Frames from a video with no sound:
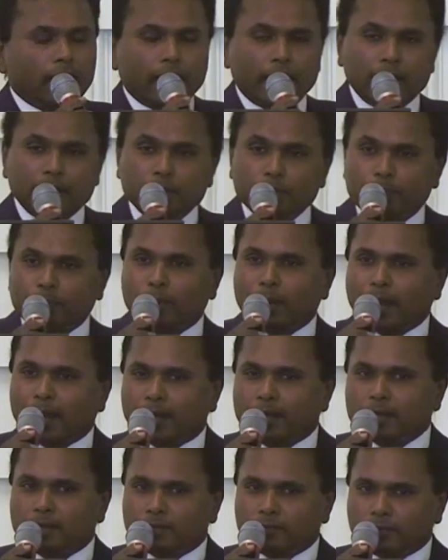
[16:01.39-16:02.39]
and
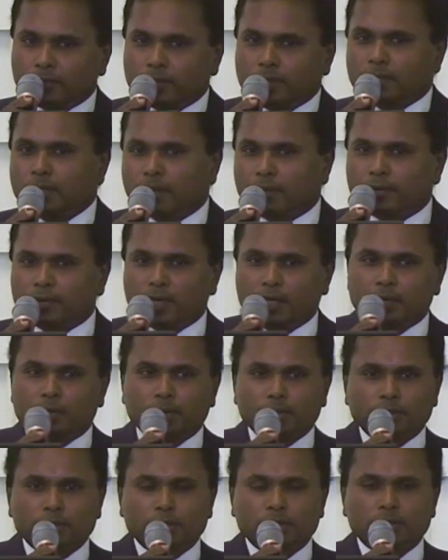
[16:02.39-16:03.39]
implant within our
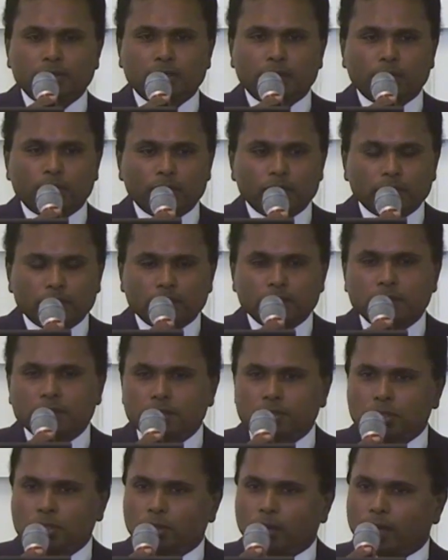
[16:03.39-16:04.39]
ecosystem, within
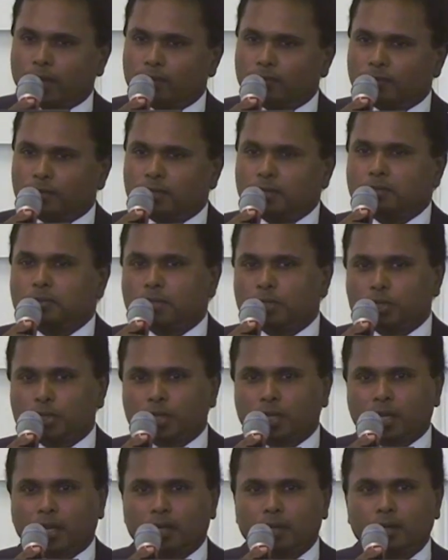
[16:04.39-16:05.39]
Detroit, within
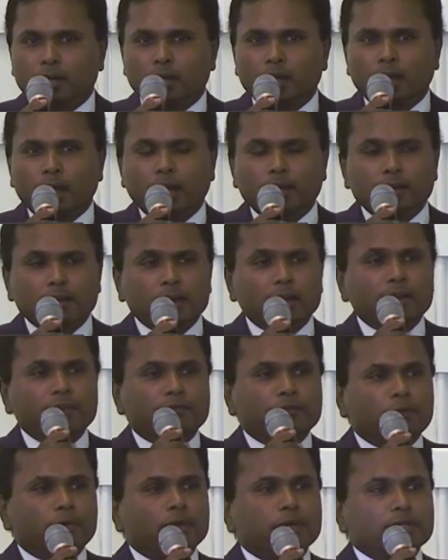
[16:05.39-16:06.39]
Michigan, and really
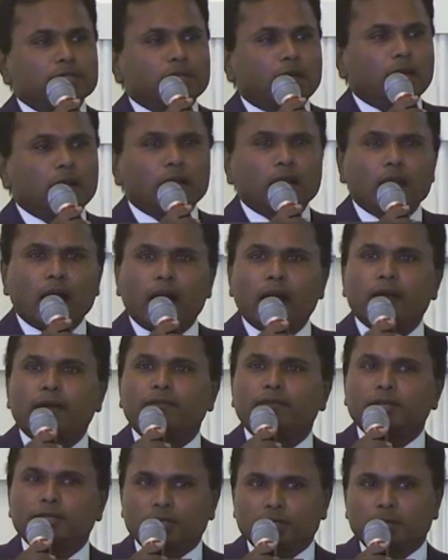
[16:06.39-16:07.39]
focus on a lot
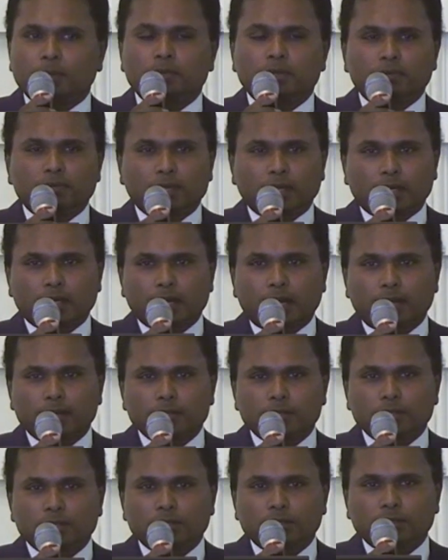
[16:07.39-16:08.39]
of disruptive
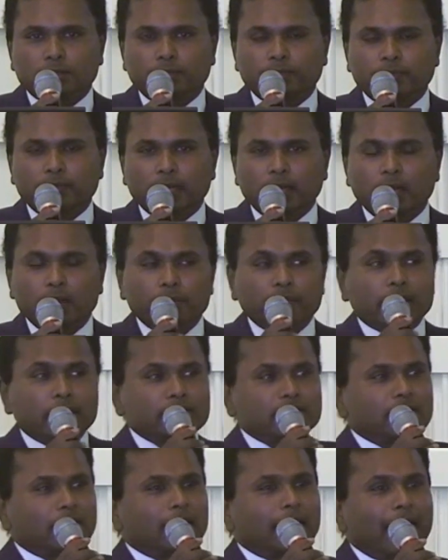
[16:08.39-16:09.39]
technologies.
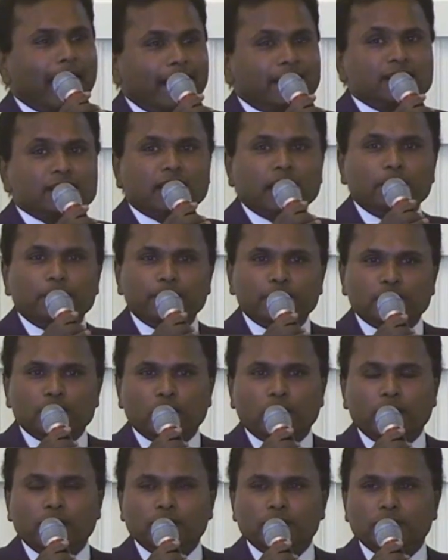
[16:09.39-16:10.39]
Because the landscape is
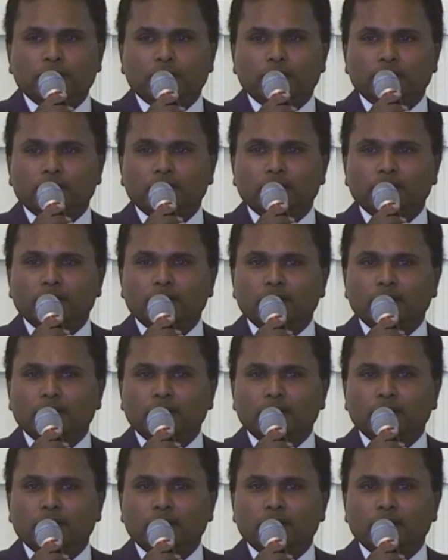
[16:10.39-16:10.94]
changing.